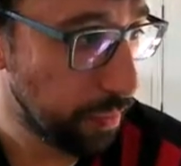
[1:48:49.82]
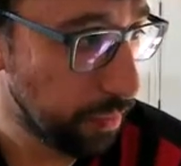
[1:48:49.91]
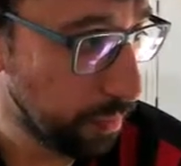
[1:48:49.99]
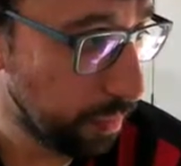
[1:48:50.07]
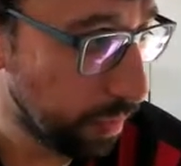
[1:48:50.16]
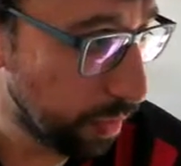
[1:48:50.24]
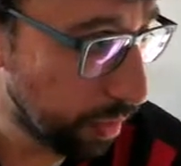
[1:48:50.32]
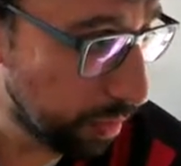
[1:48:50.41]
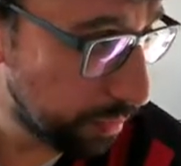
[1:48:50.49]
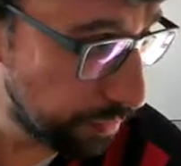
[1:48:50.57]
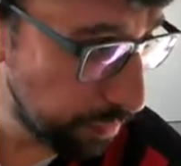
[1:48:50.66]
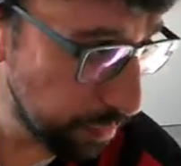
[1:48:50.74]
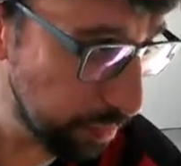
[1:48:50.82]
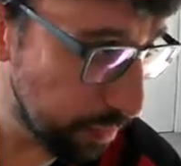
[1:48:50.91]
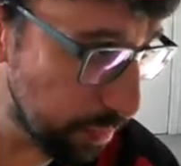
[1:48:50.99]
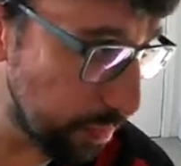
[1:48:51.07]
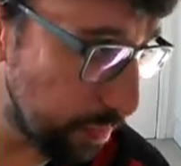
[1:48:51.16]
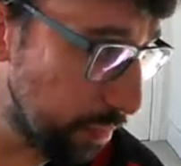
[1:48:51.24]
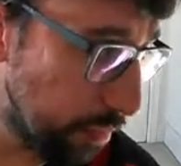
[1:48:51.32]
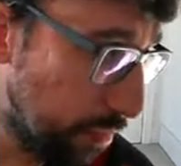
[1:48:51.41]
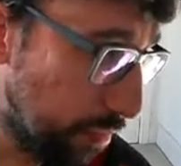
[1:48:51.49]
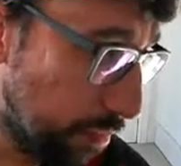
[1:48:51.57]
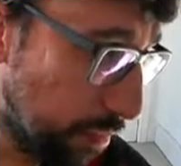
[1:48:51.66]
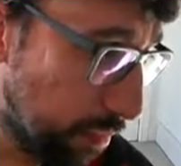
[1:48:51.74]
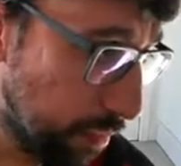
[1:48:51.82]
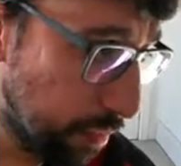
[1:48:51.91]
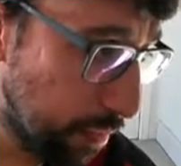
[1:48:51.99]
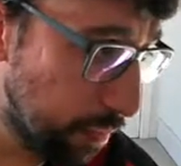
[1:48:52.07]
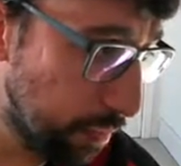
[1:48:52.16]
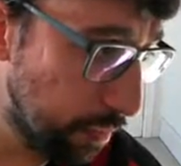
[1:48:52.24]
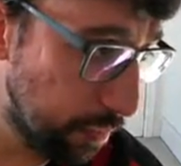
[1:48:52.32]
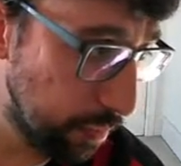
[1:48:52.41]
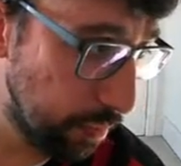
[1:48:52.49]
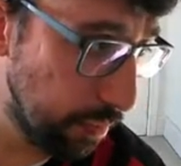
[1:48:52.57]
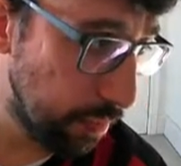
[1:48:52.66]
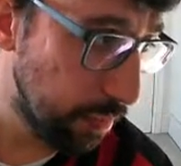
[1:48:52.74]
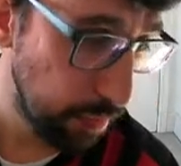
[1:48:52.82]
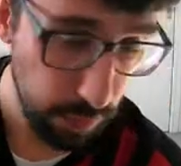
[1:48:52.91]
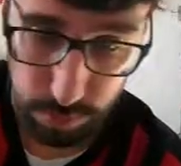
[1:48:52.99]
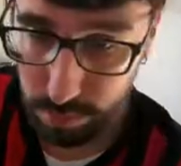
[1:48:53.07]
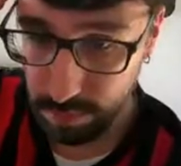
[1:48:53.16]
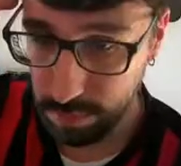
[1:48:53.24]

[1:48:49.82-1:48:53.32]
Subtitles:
No, I was just commenting. Milan, excellent season,